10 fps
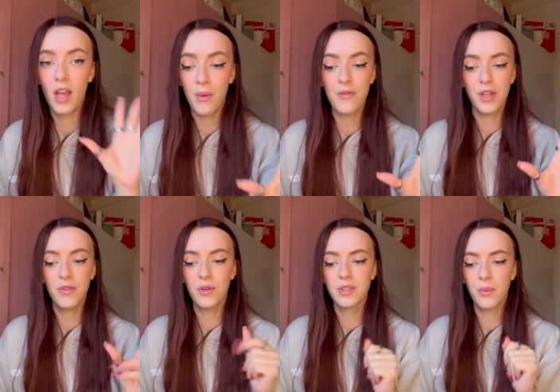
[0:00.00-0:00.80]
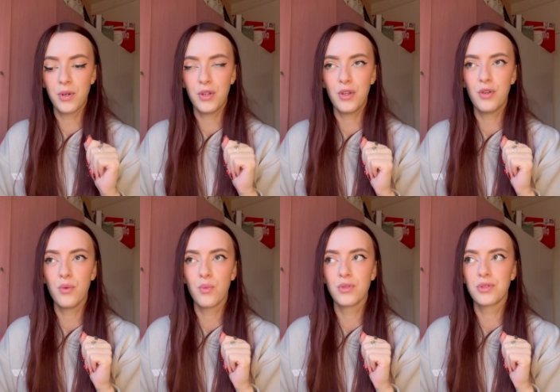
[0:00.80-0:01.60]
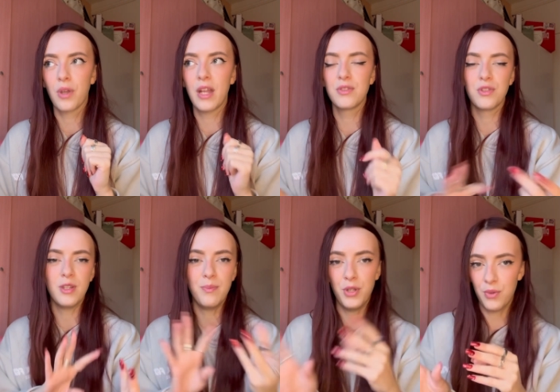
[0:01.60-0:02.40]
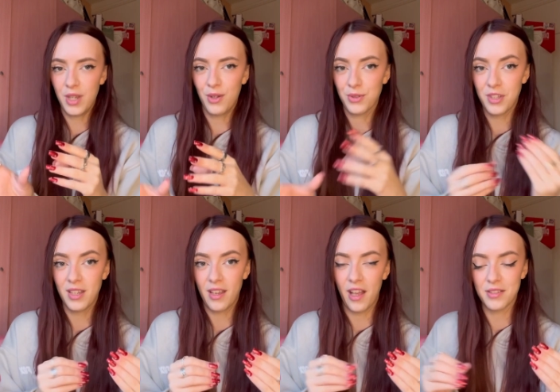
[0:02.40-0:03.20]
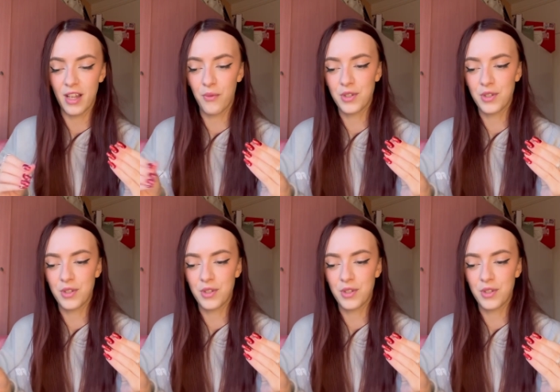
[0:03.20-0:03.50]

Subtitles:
However, if you're someone who wants to get into the beauty or skincare stuff,